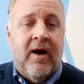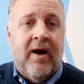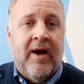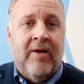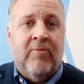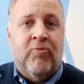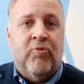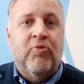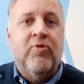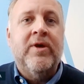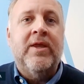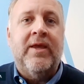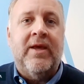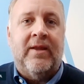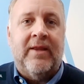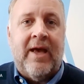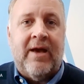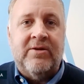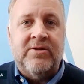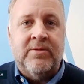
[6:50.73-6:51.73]
and really
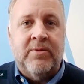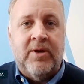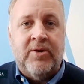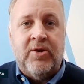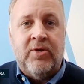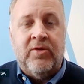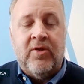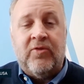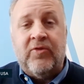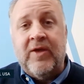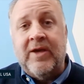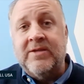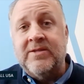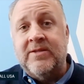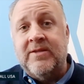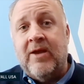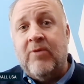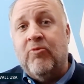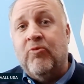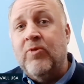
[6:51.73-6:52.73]
allows them to do the things
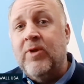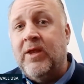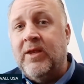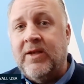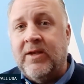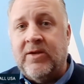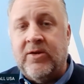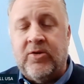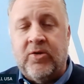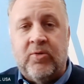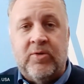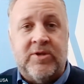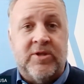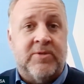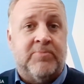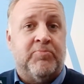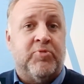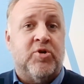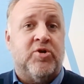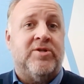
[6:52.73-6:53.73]
that they really need to do, which
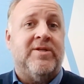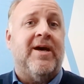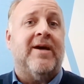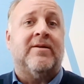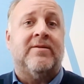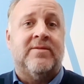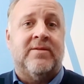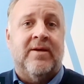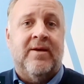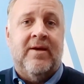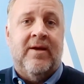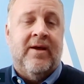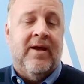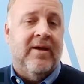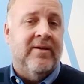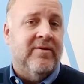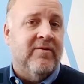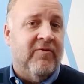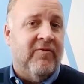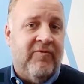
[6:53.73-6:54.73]
is protect
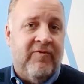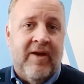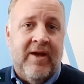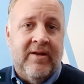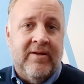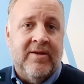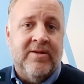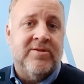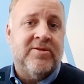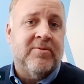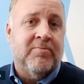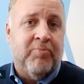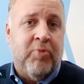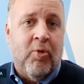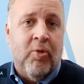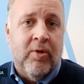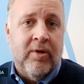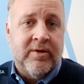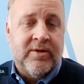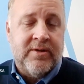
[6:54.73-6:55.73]
and defend and
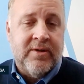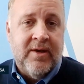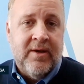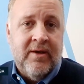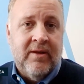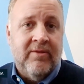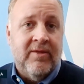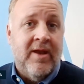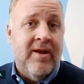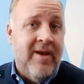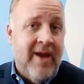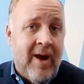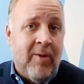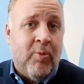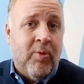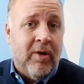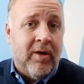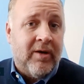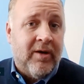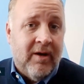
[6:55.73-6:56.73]
support the
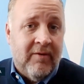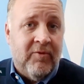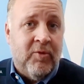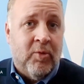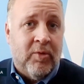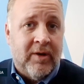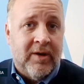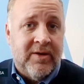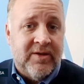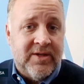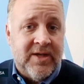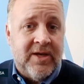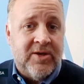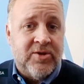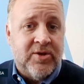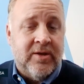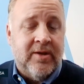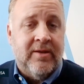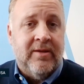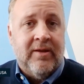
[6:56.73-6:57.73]
network of an
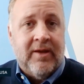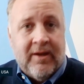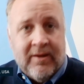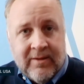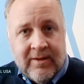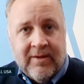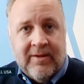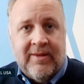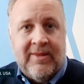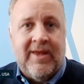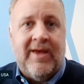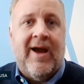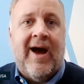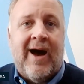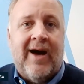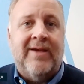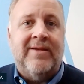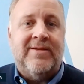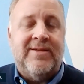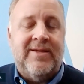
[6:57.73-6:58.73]
organization and the
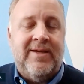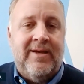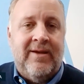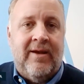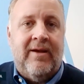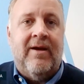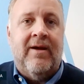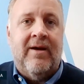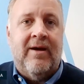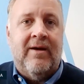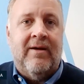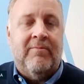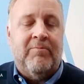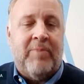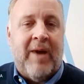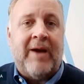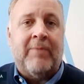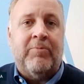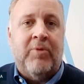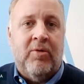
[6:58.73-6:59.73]
IT
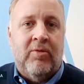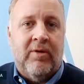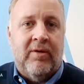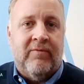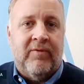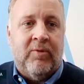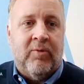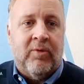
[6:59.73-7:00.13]
backbone of an